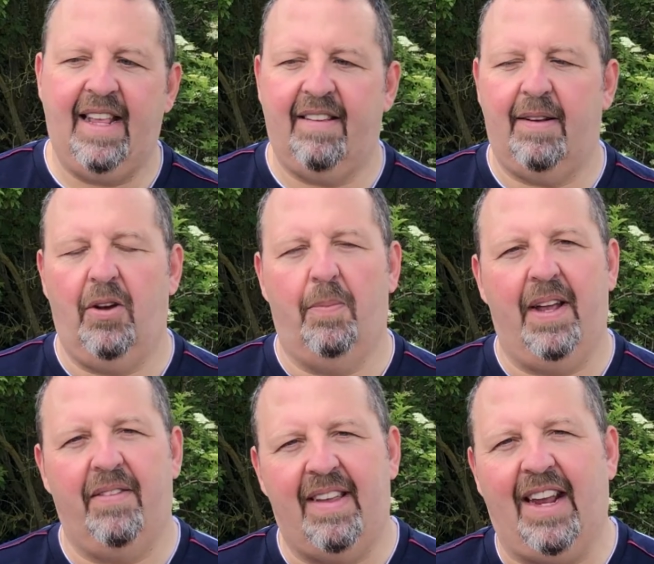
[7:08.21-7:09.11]
there's a little
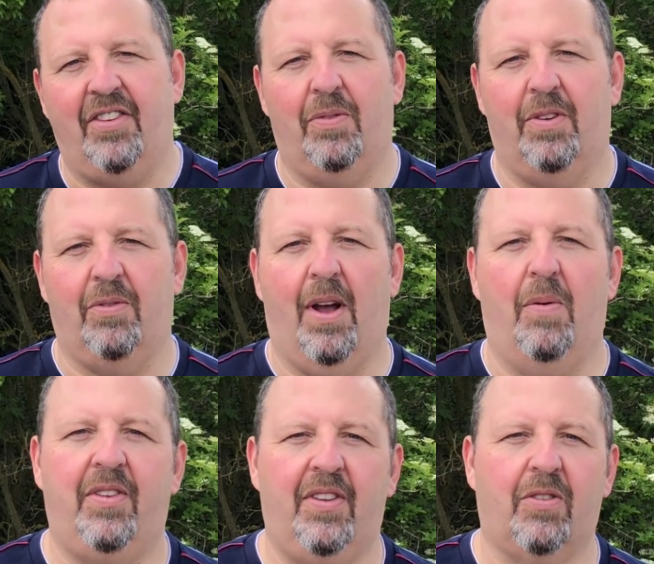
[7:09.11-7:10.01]
bit of texture as well,
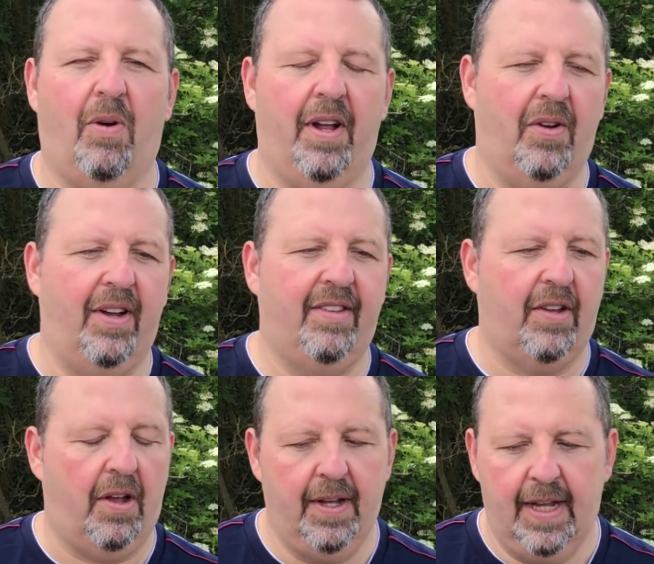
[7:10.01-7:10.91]
which is quite nice.
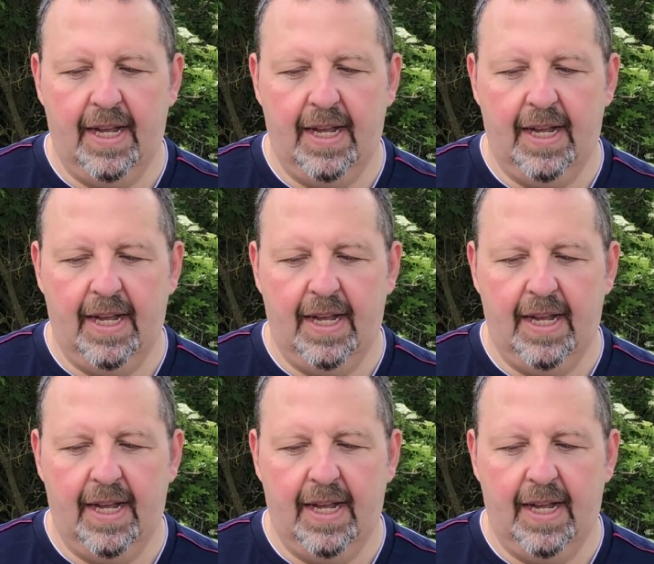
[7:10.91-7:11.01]
So